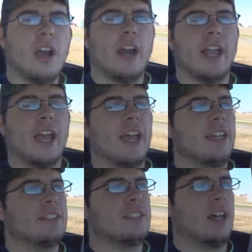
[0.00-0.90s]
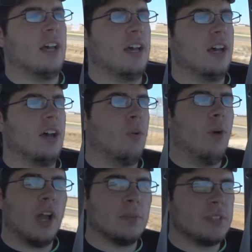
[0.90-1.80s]
Alright guys,
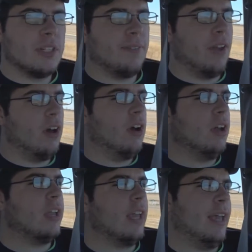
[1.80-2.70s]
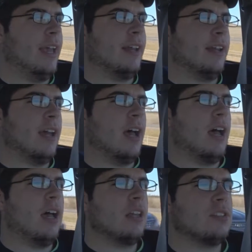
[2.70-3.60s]
welcome to the vlog,
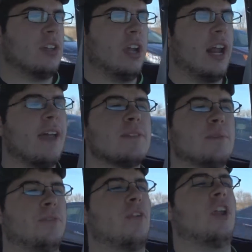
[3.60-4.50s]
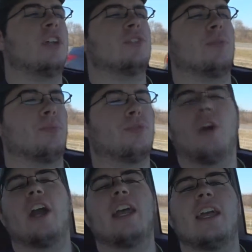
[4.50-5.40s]
and so you're going to have some footage from
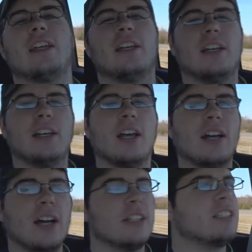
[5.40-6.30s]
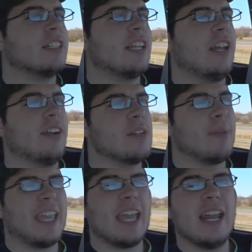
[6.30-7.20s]
Friday tucked in here in the
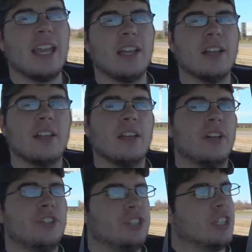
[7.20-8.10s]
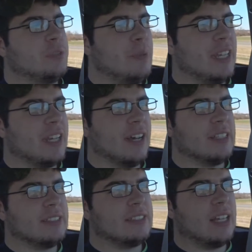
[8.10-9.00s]
beginning, just
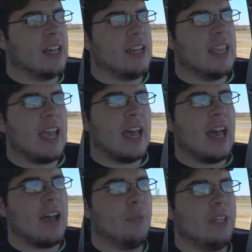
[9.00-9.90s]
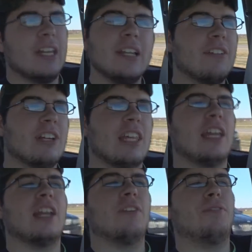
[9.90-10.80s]
because, yeah, we didn't really
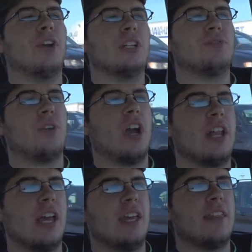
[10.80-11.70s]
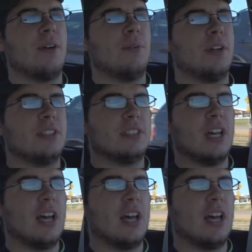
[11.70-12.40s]
get enough footage Friday that was